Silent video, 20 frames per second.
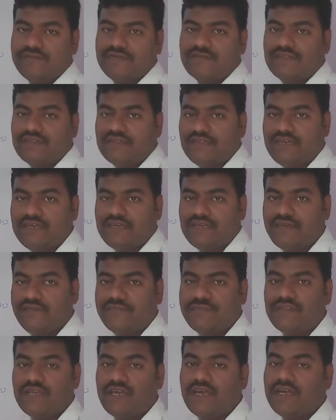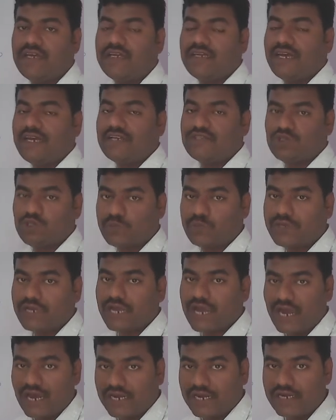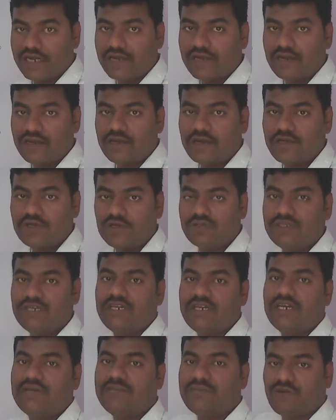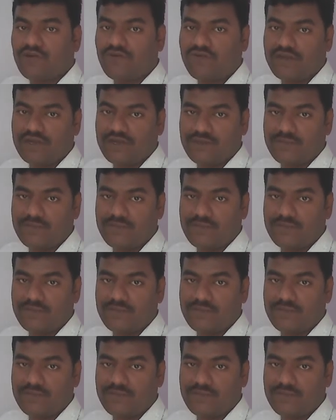that it has to be added to the net profit